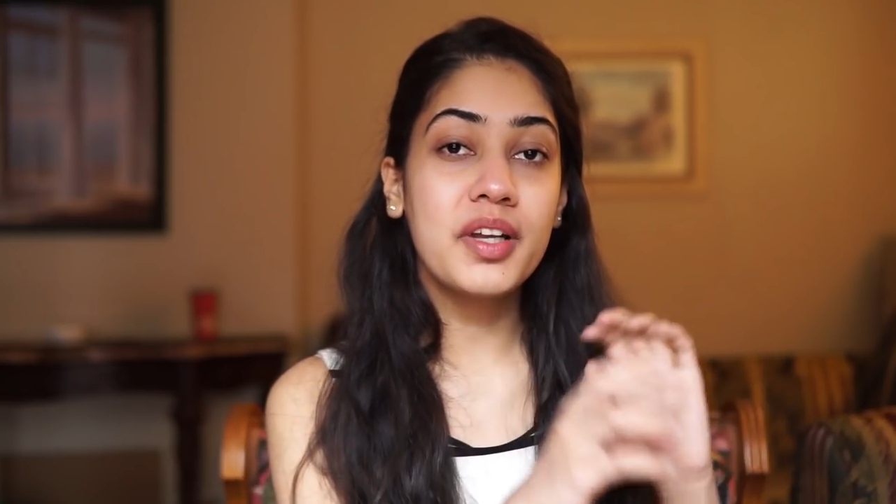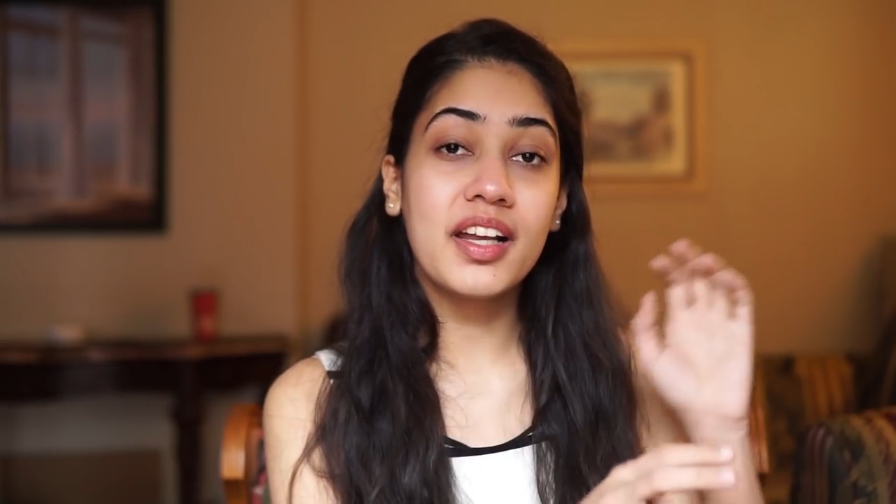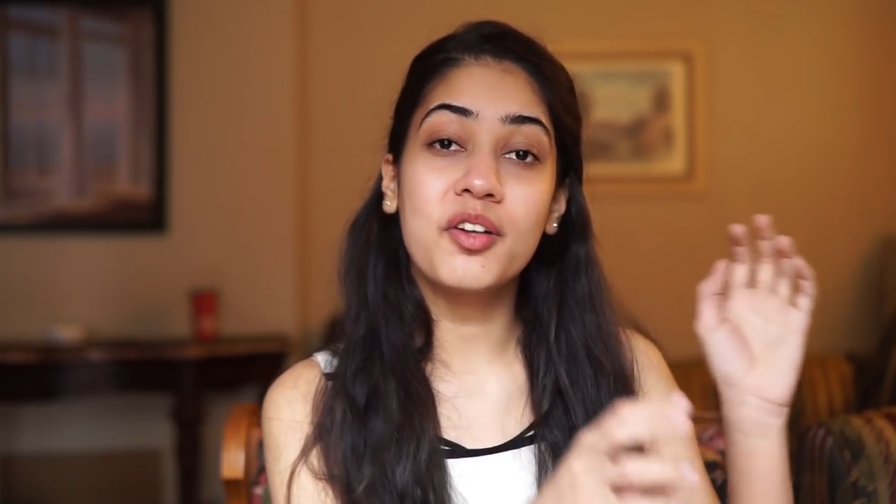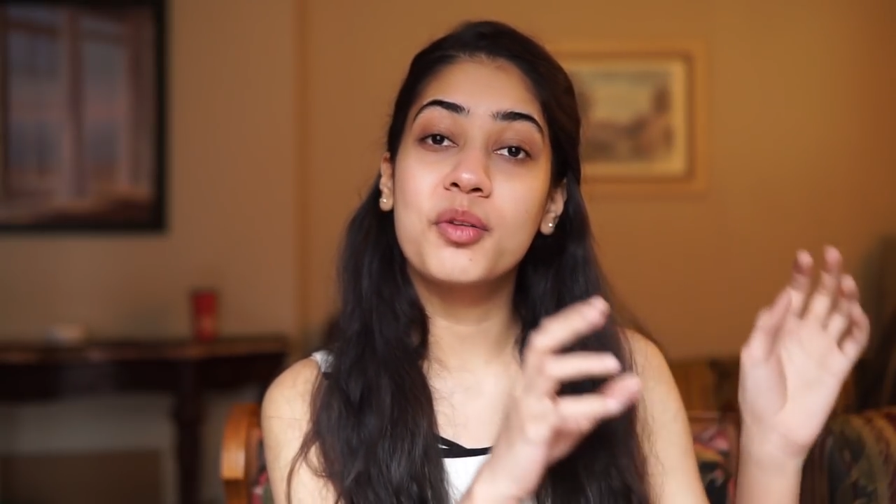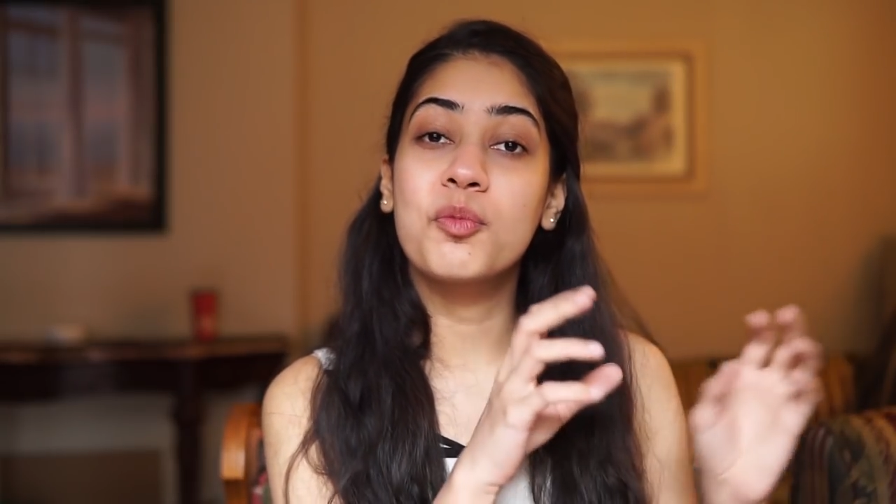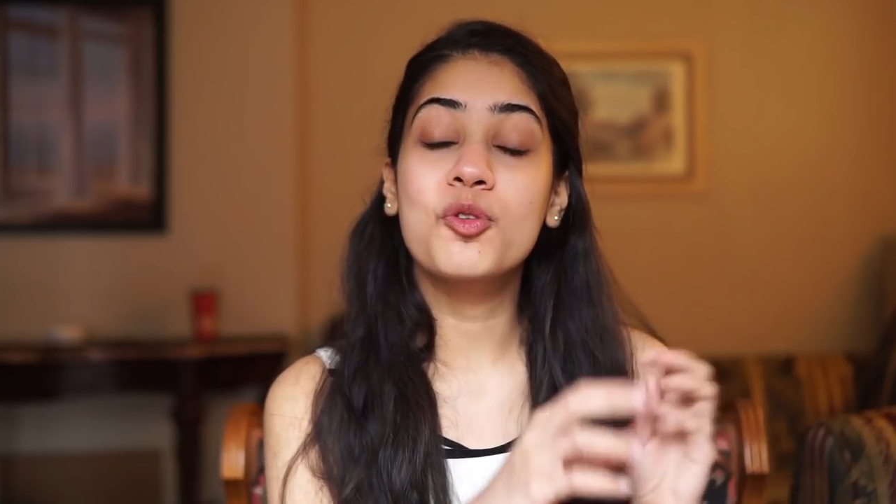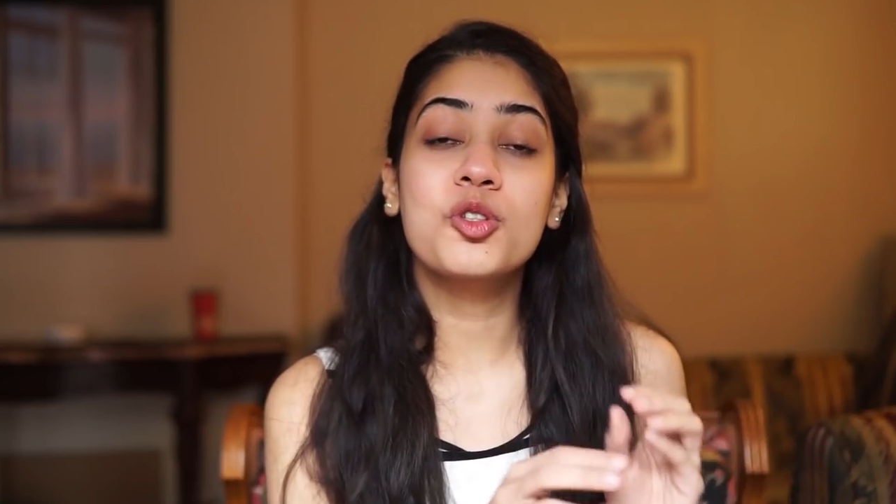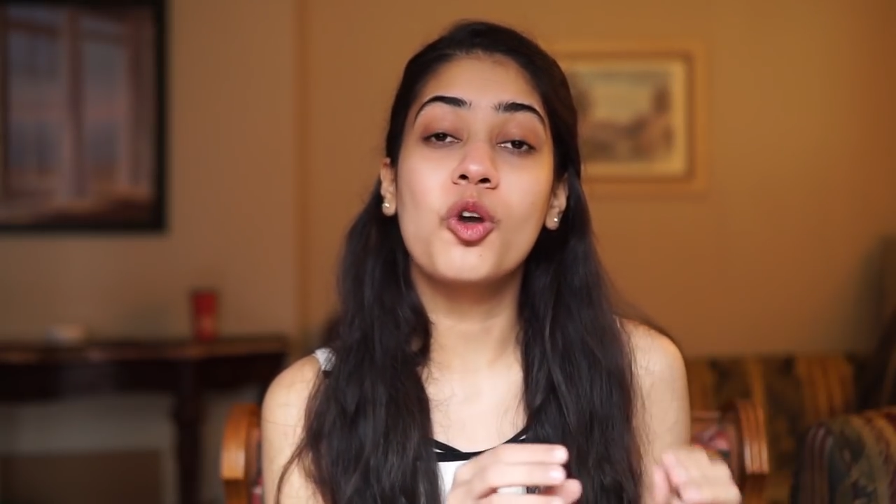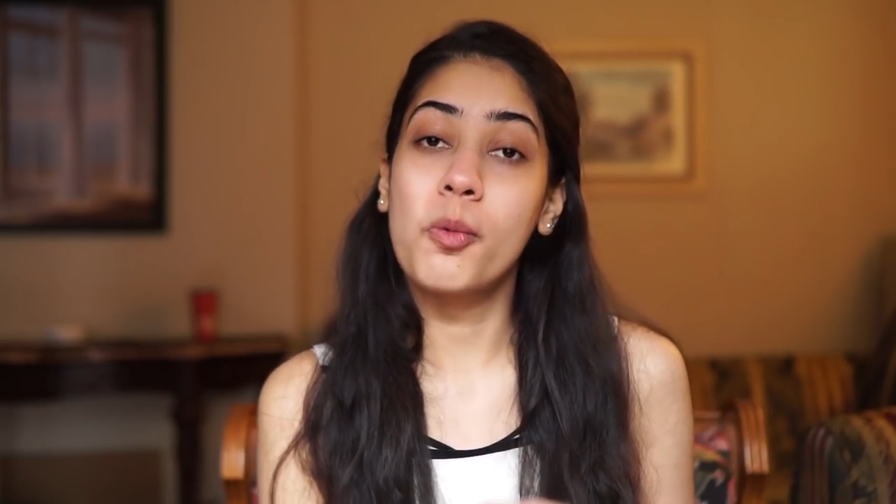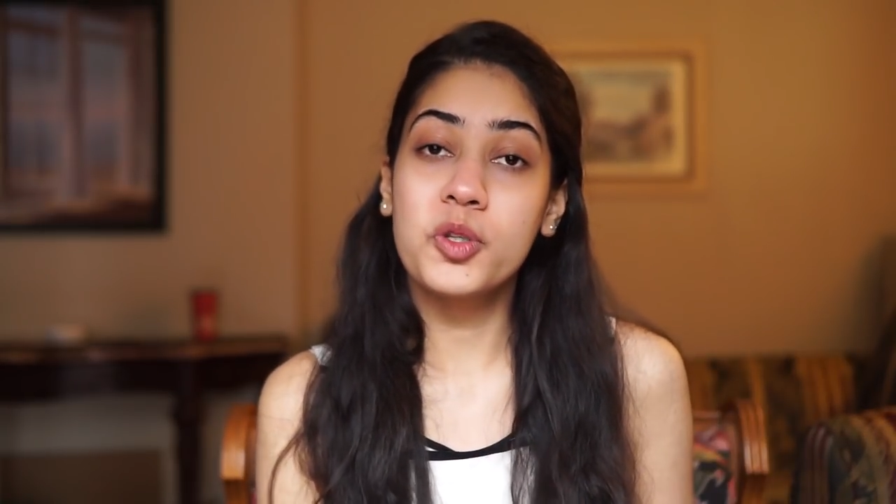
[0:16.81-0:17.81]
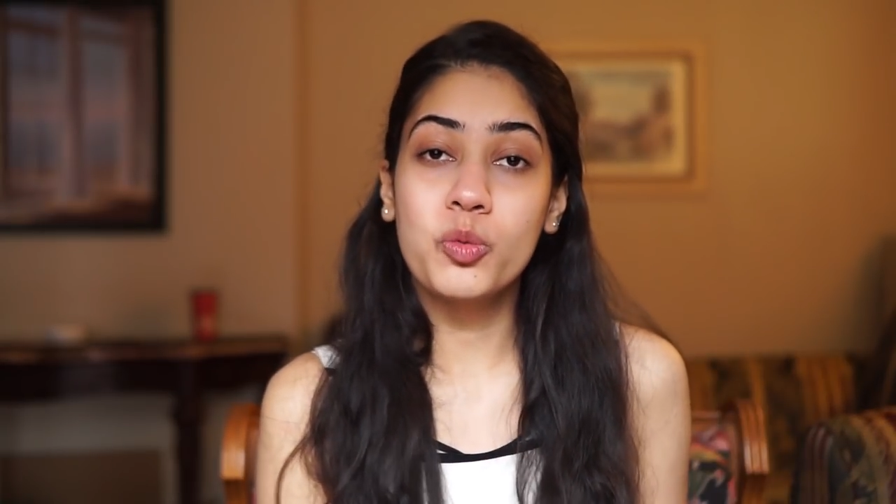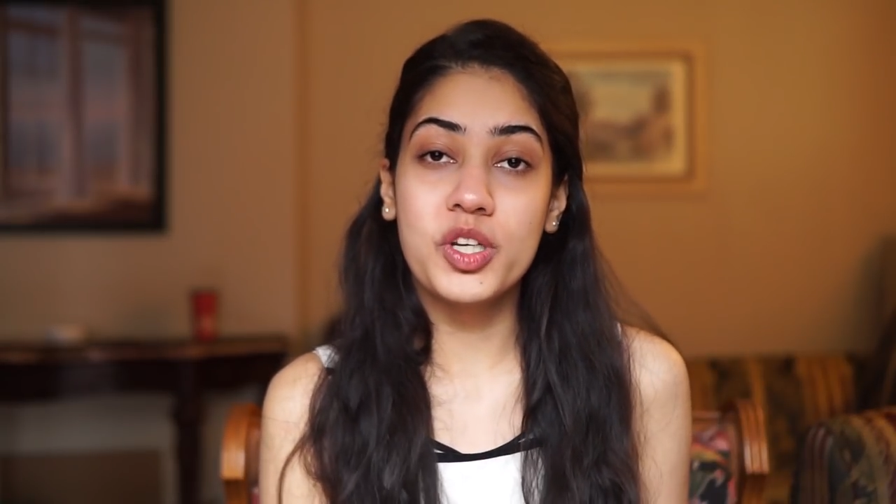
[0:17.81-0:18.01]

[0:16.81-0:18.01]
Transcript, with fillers: to take out the most common